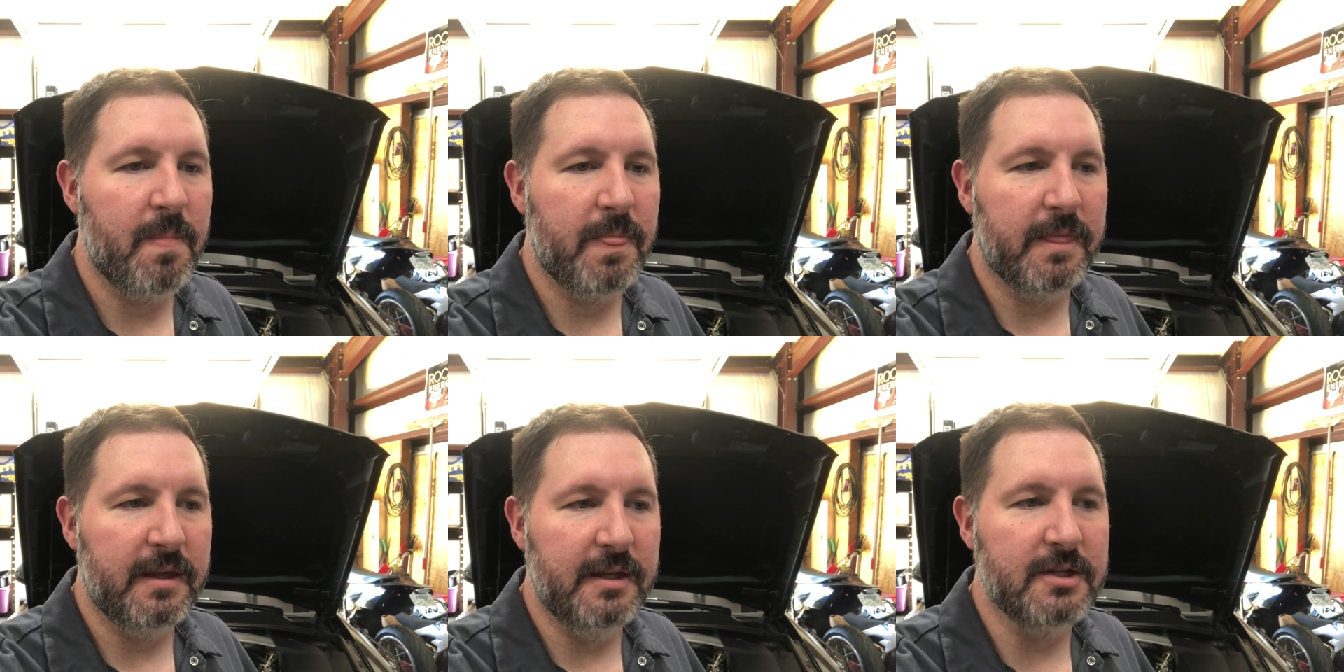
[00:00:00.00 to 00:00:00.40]

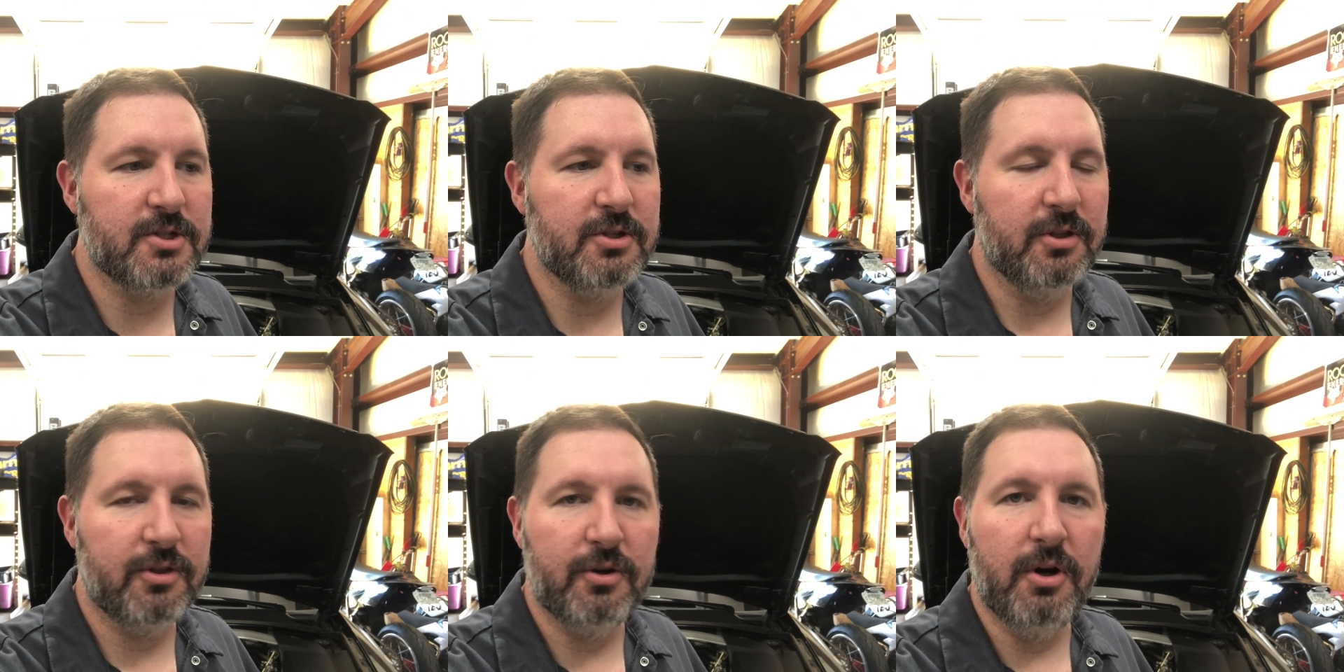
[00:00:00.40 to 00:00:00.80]
is
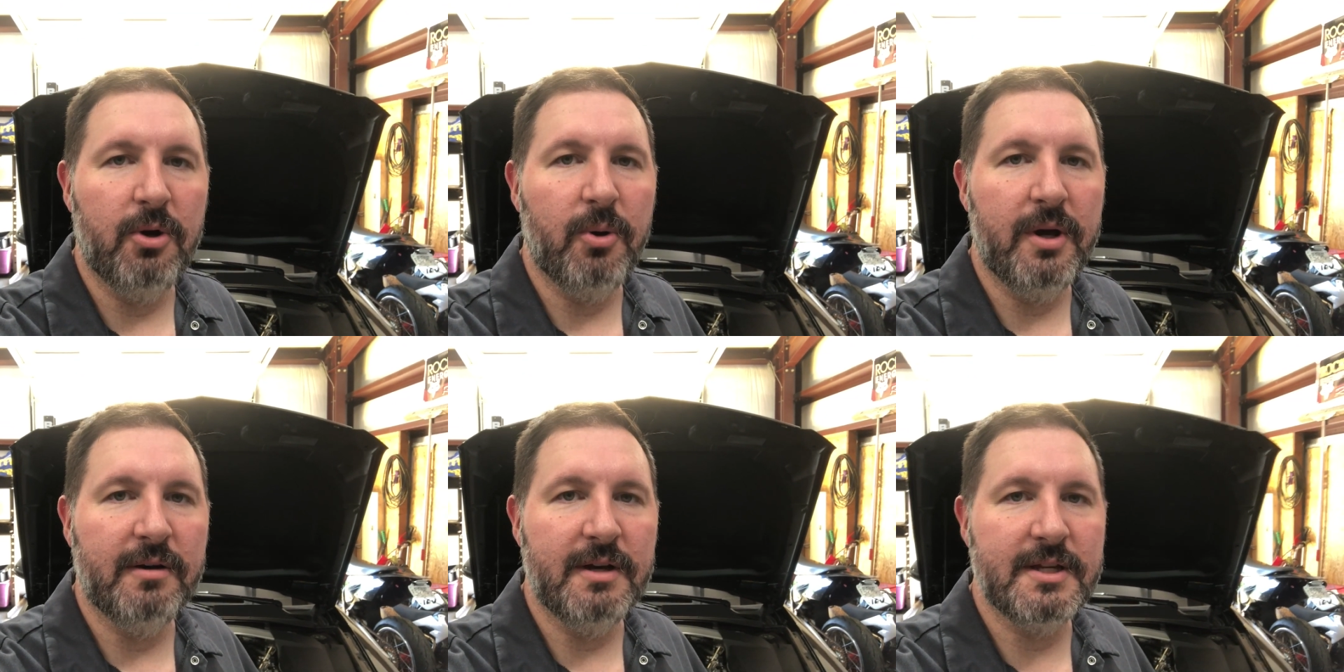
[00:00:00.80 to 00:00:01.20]
to throw
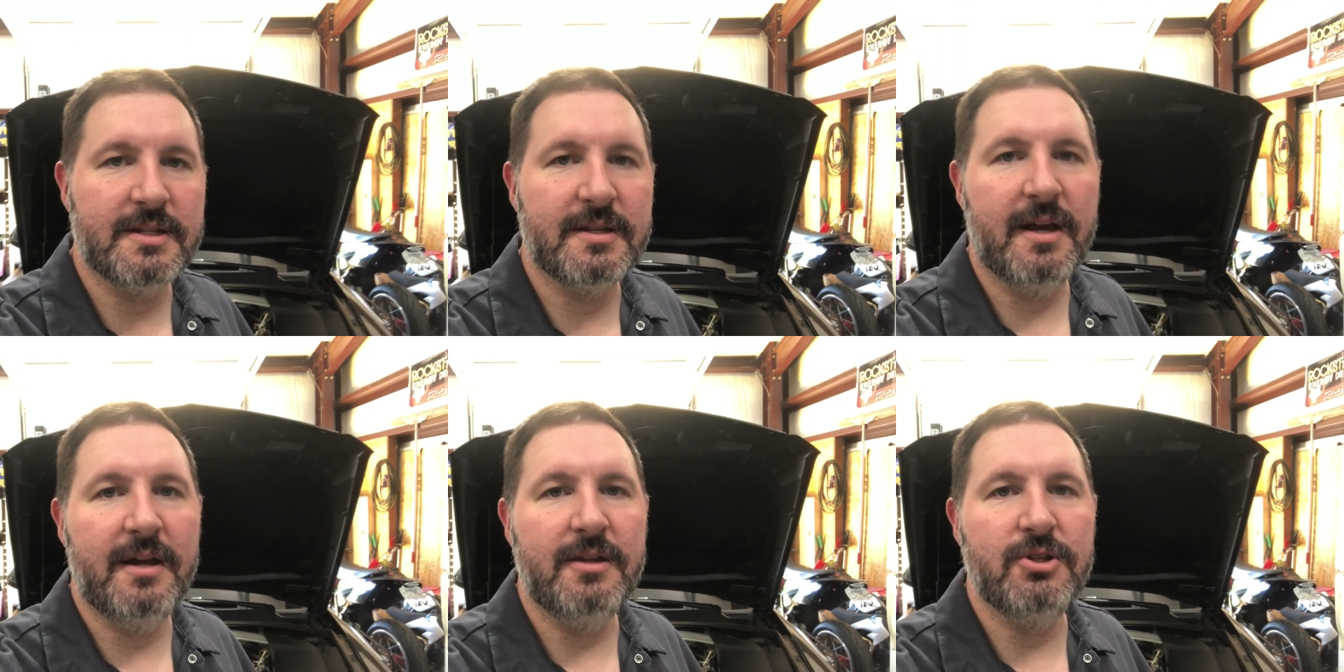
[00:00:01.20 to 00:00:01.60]

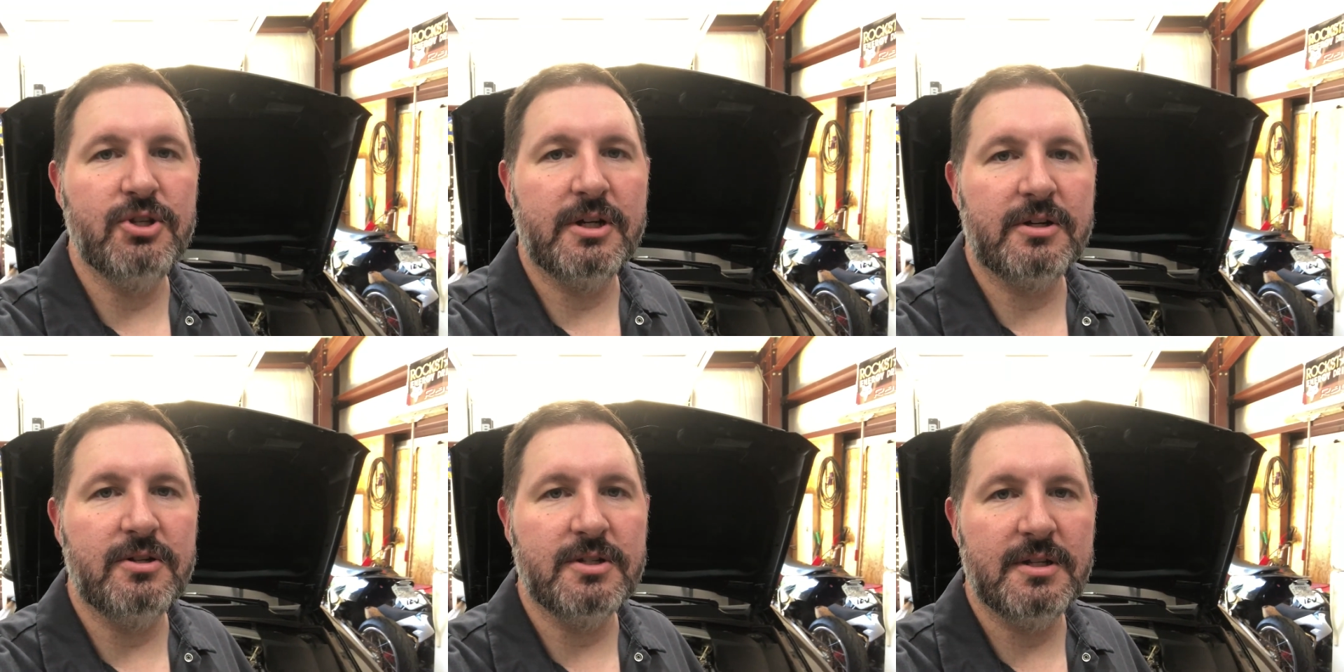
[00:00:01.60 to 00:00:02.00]
LS9
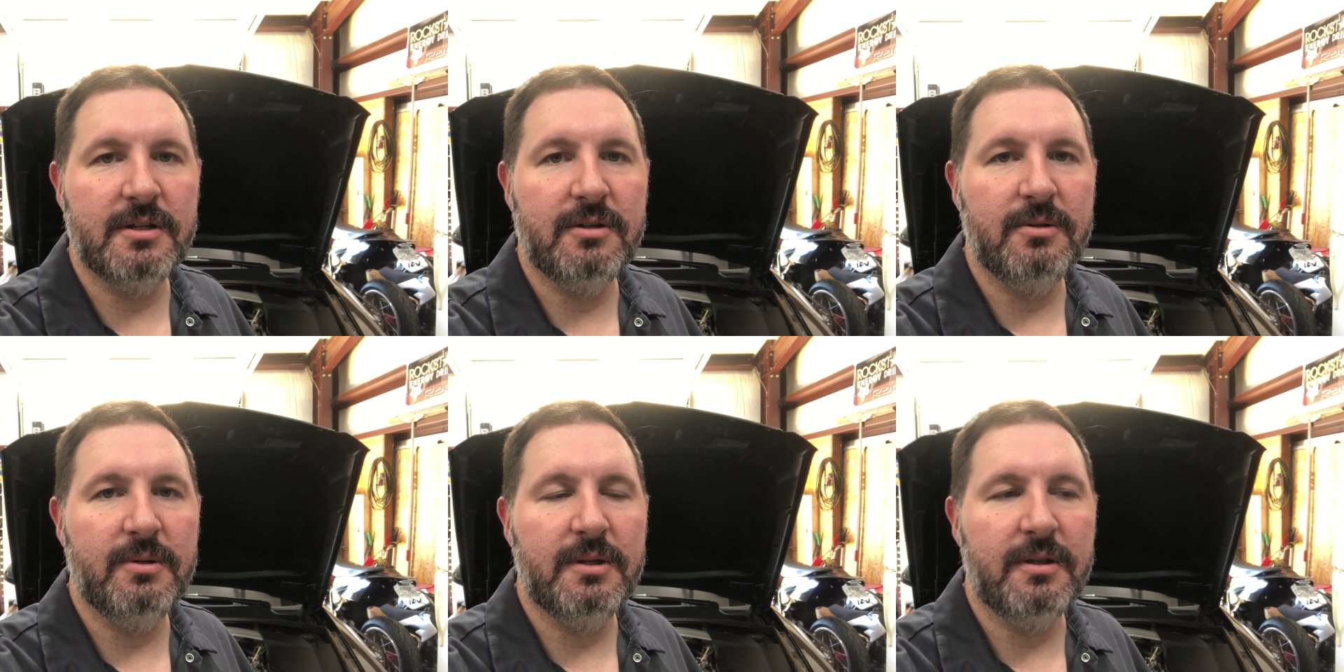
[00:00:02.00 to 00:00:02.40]
injectors
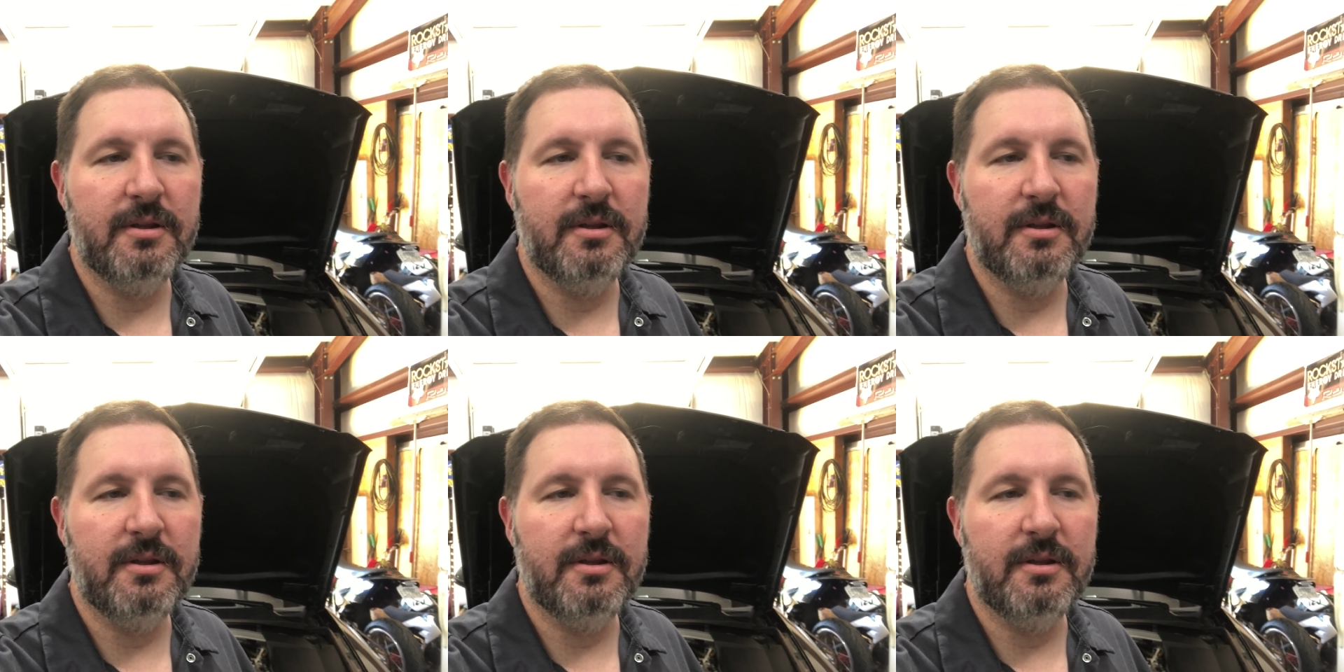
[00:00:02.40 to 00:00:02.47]
into it.